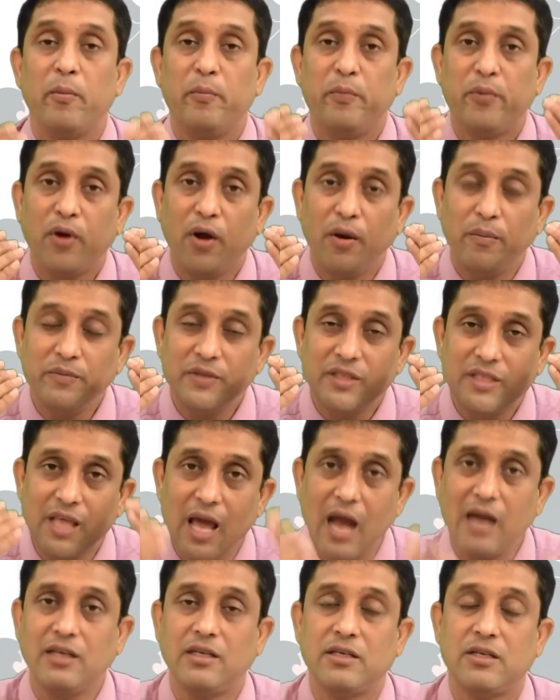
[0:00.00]
from
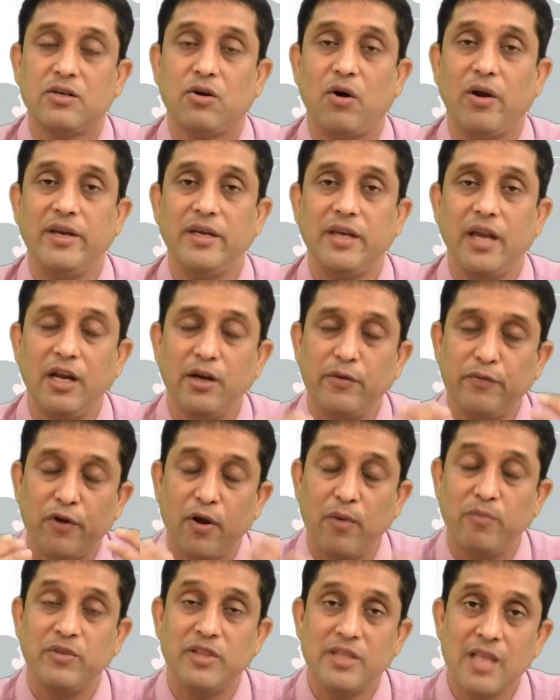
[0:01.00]
that content,
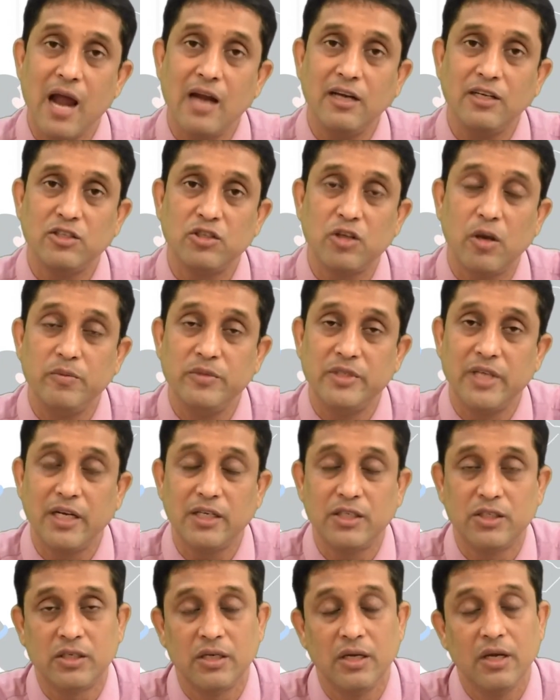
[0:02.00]
from that
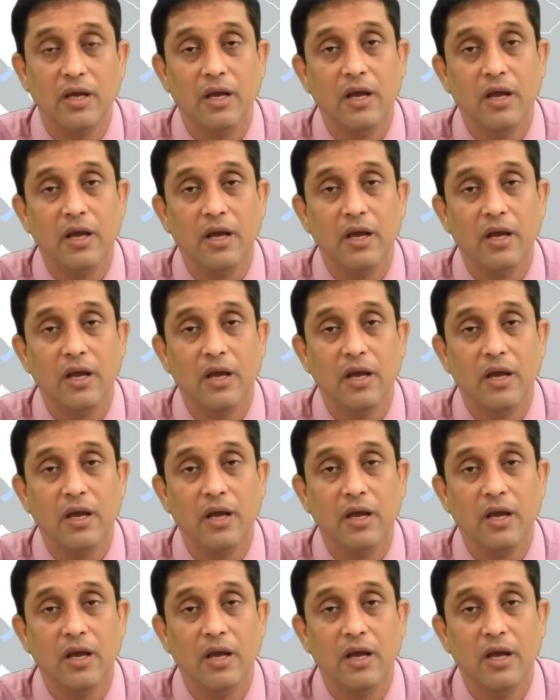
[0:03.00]
subject